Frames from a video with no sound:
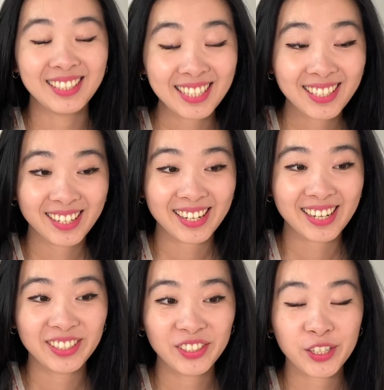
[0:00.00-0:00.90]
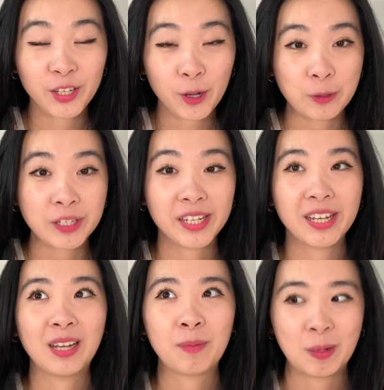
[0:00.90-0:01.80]
Did I just alter
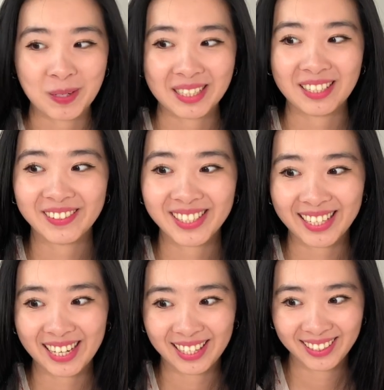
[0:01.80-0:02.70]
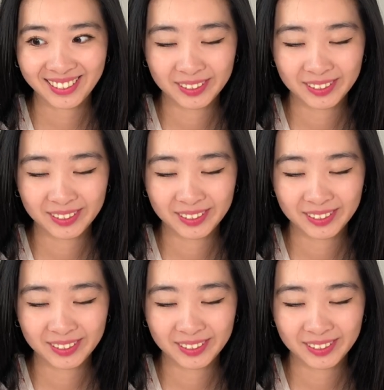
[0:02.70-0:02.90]
my wedding dress again?